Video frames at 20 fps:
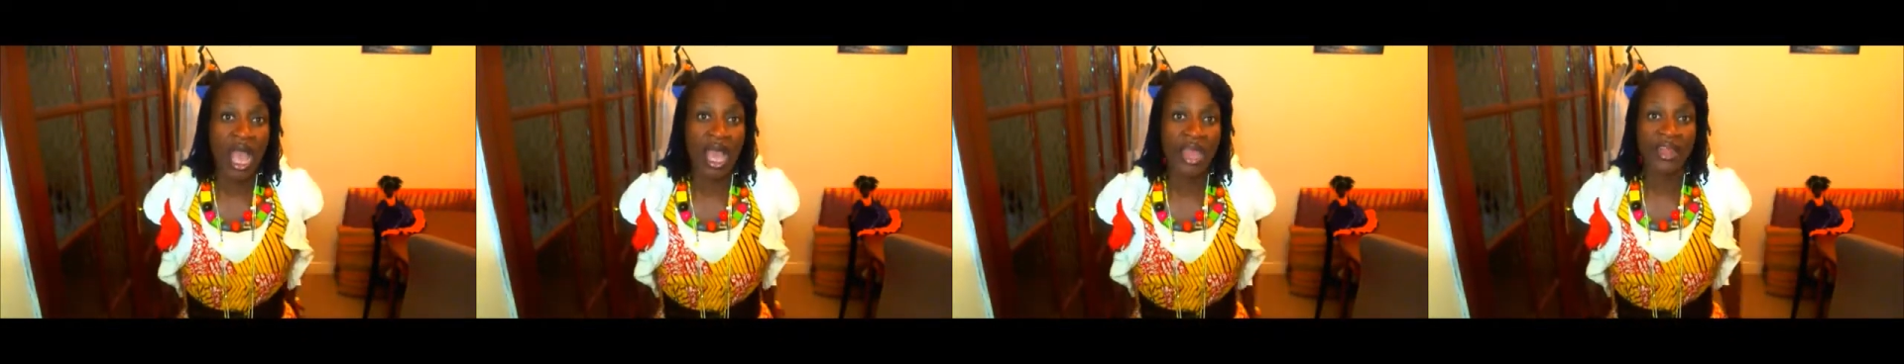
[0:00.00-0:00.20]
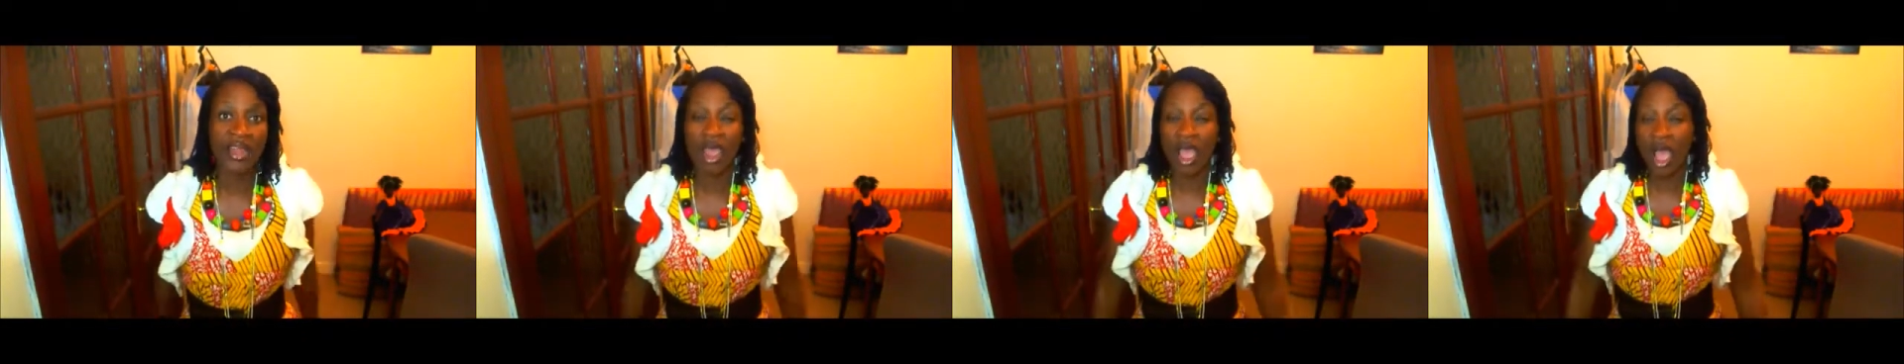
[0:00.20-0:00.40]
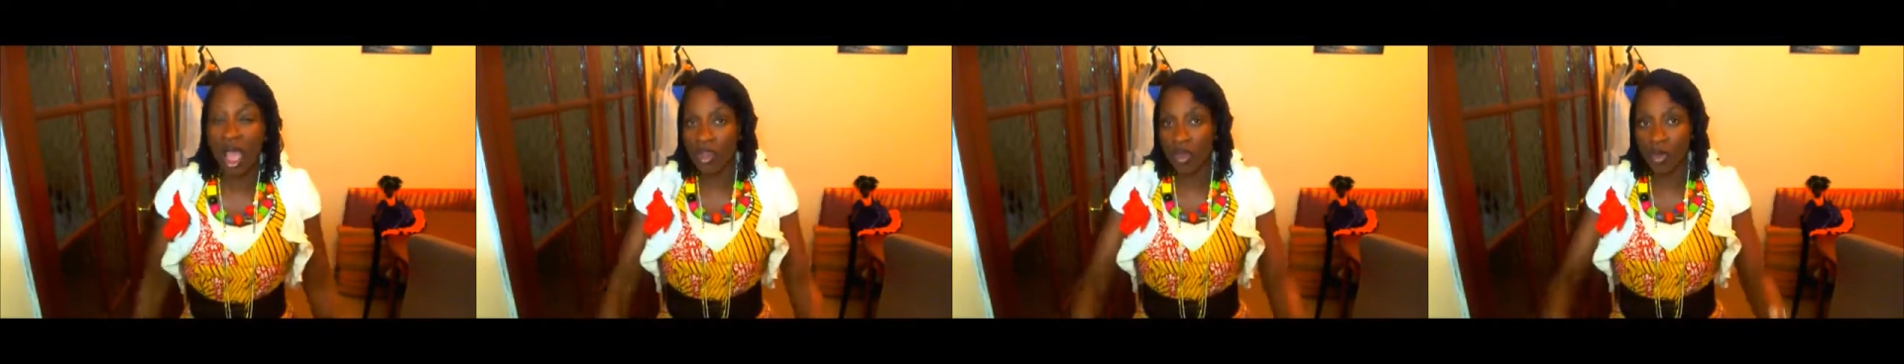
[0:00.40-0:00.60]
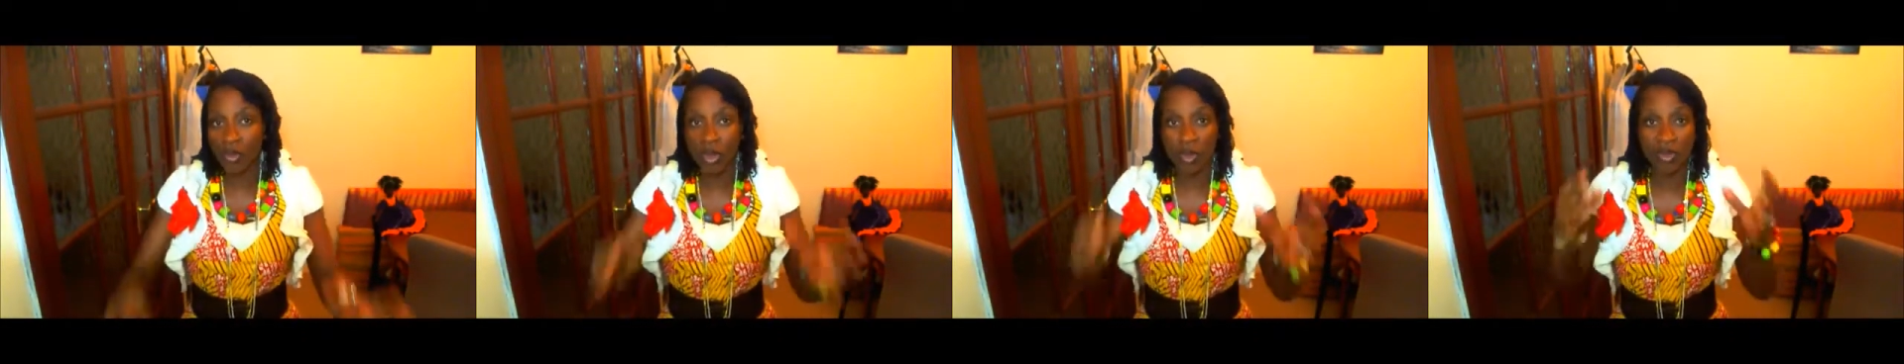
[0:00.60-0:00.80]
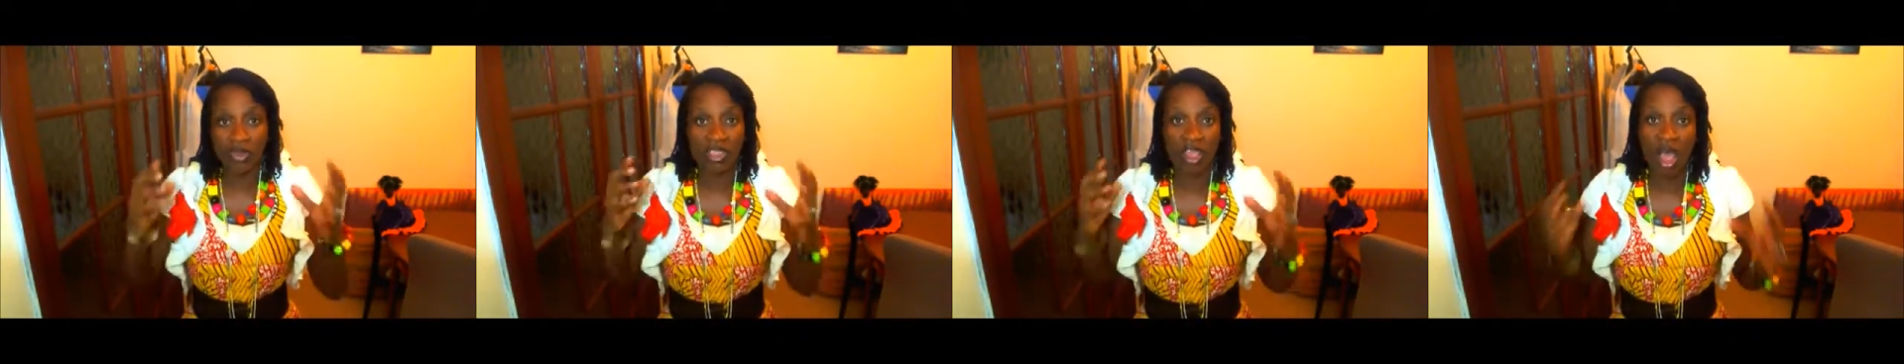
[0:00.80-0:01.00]
And I know
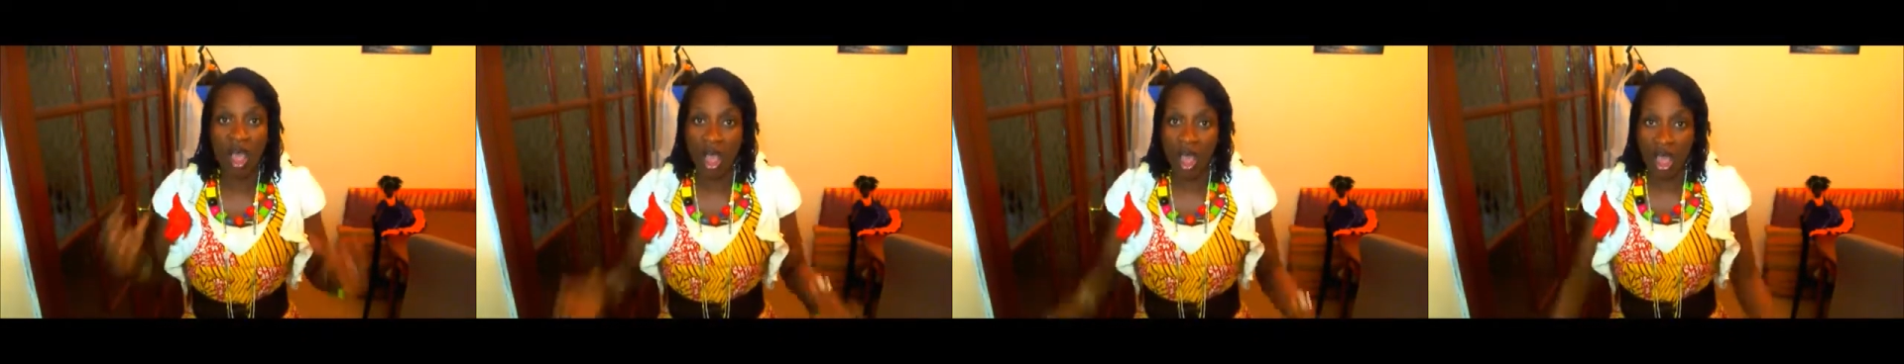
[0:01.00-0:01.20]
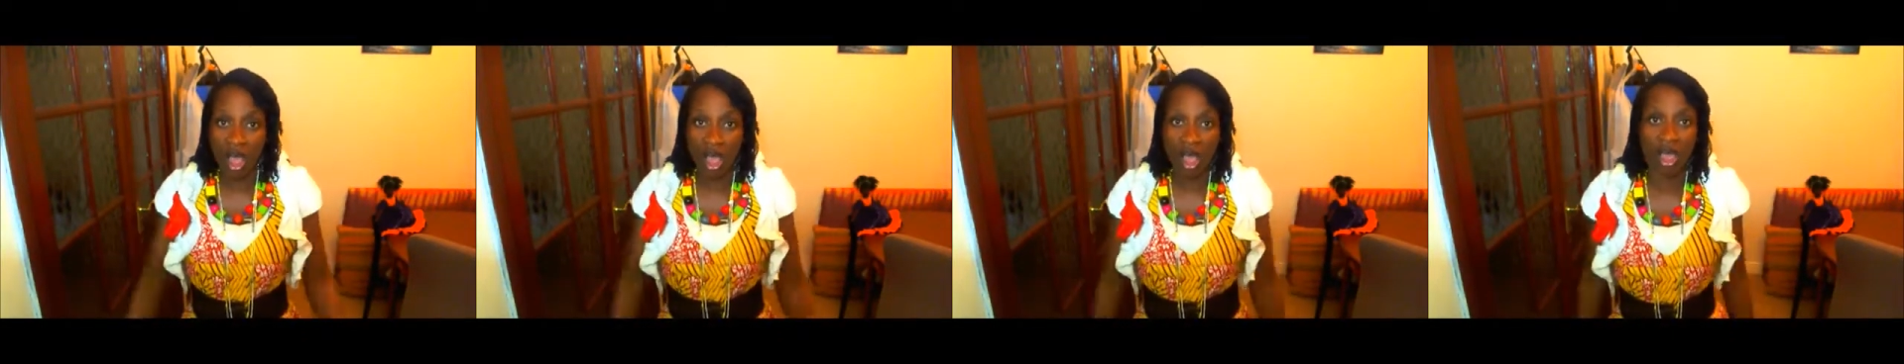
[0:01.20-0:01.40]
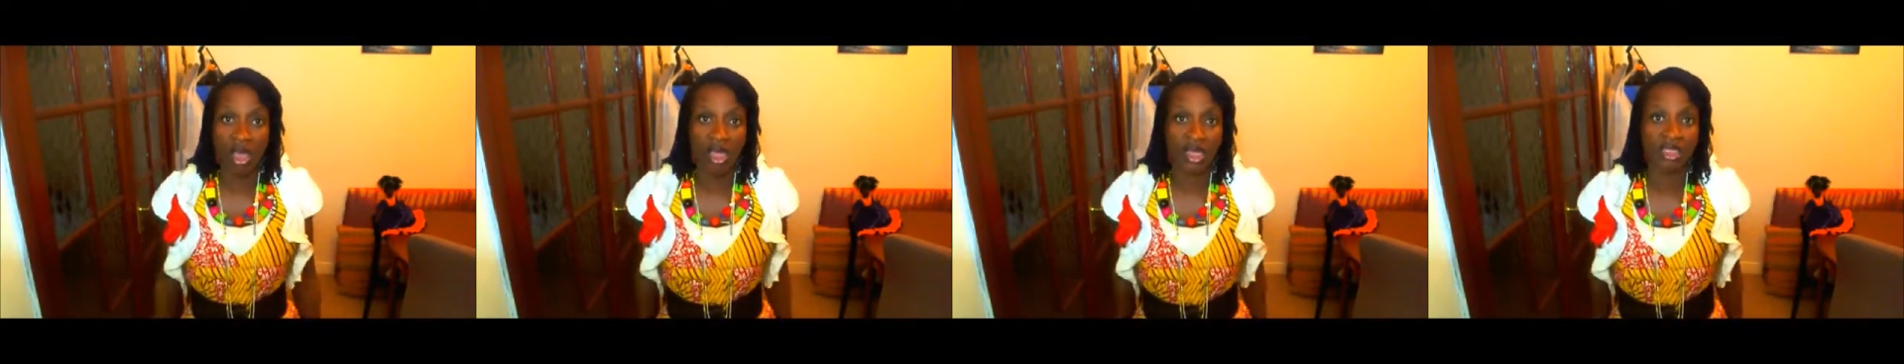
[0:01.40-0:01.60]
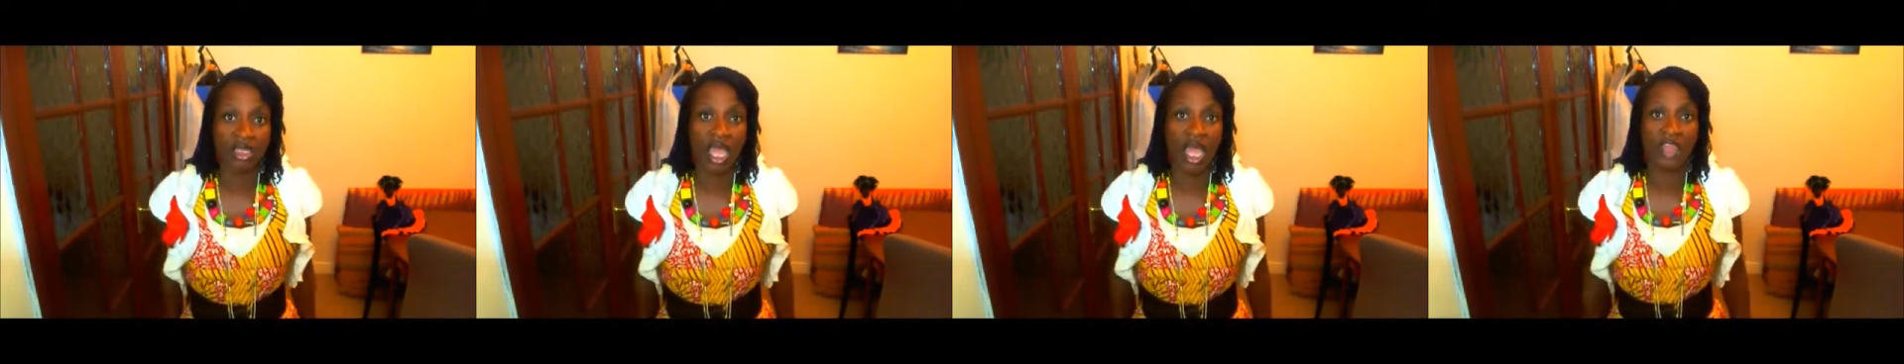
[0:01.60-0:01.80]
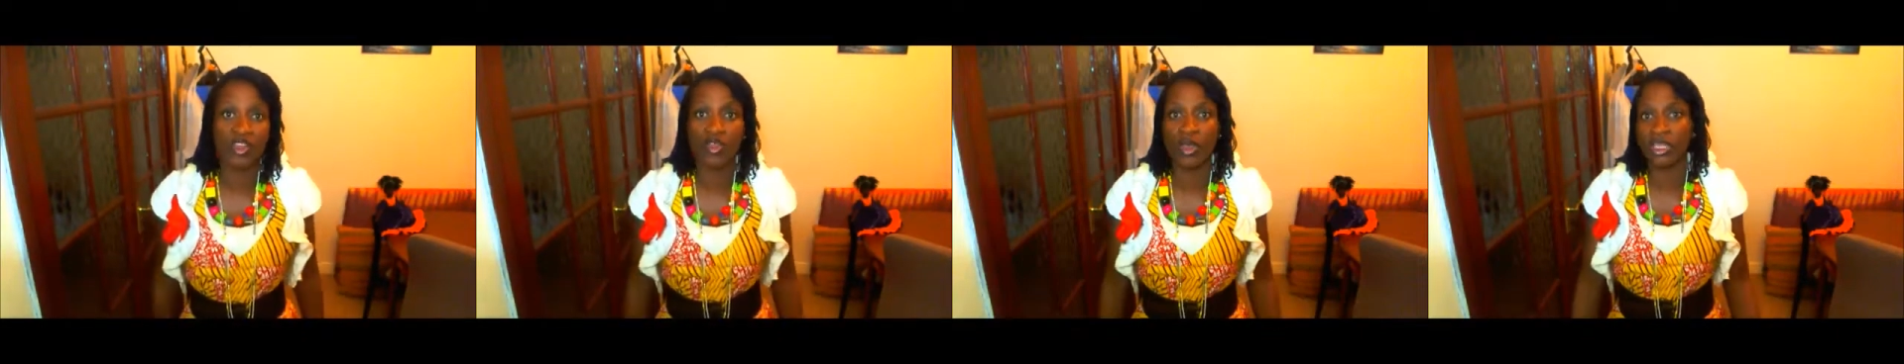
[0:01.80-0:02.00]
it was hard
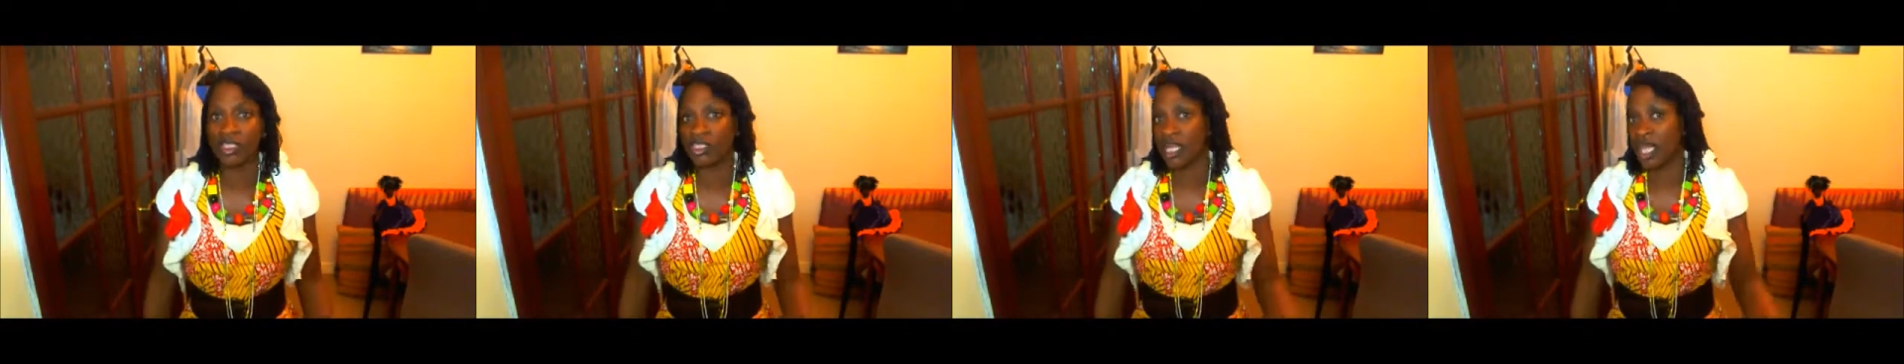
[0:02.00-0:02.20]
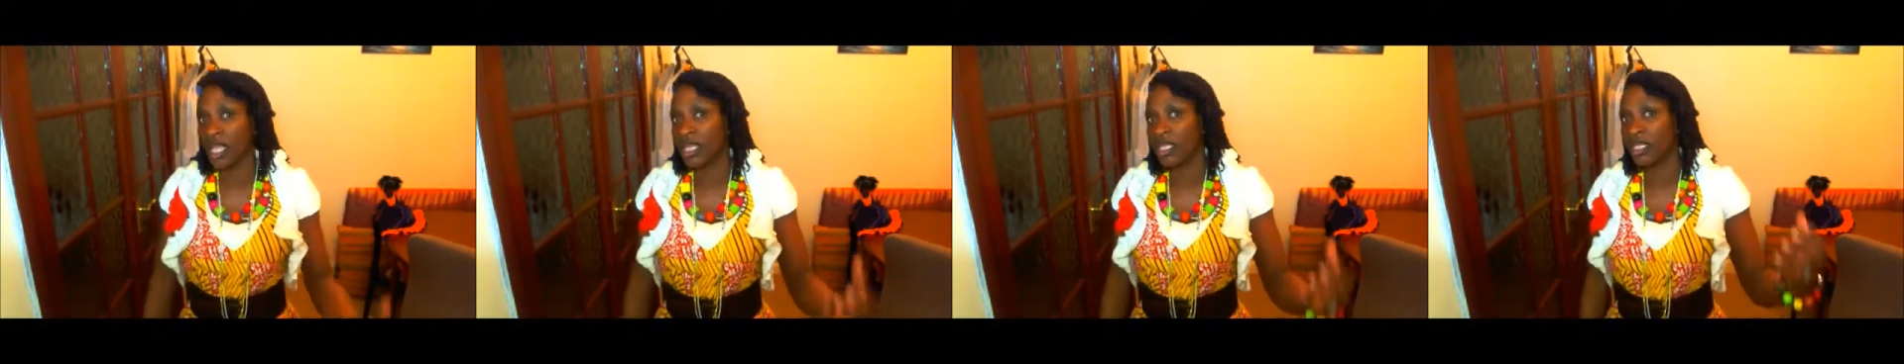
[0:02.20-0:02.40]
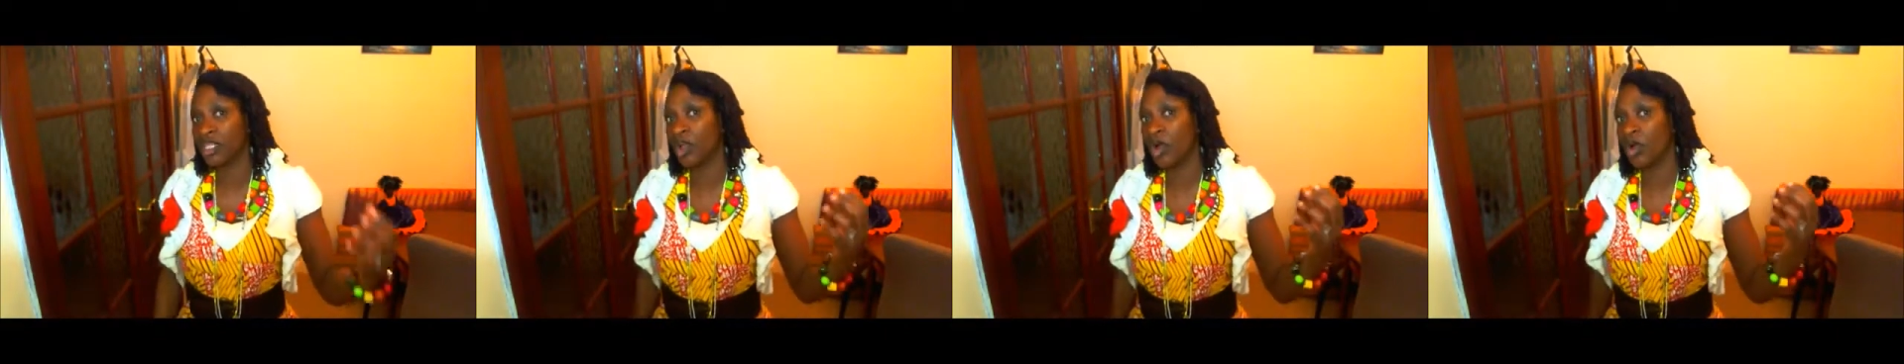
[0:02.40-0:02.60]
and you had to get it,